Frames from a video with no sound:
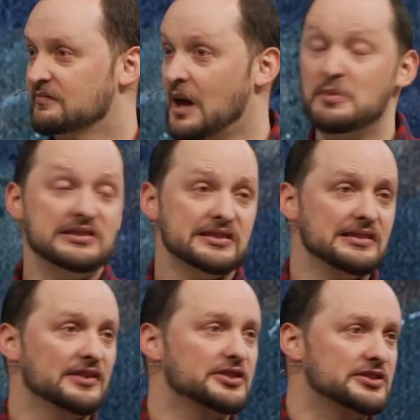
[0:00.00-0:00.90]
That means it's
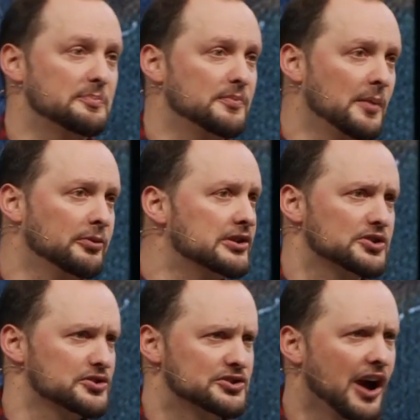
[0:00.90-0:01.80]
not just a, a
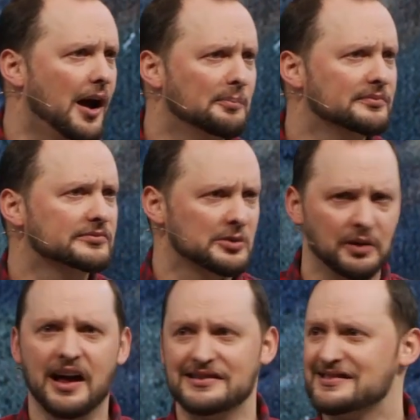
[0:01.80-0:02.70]
preacher's job to
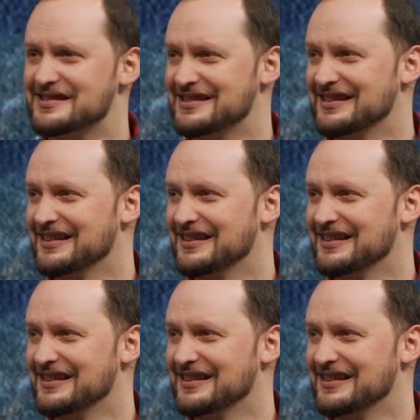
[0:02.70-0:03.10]
bless.